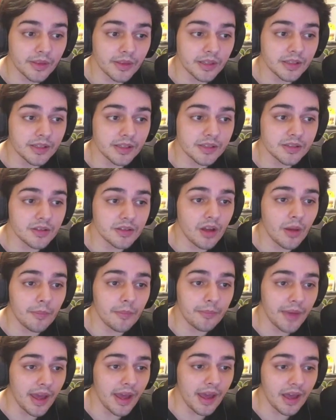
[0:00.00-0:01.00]
This is not
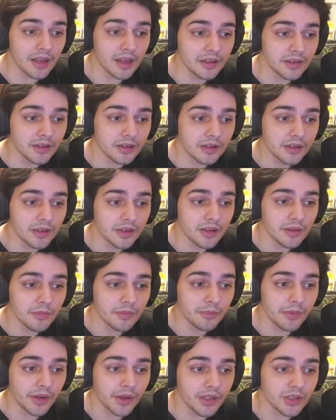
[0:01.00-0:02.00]
bad,
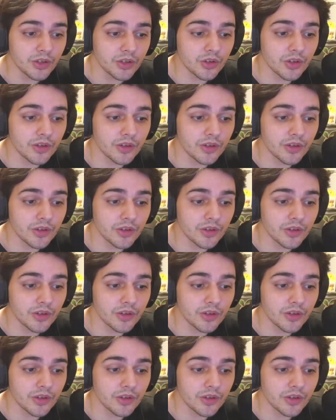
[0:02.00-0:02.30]
but you could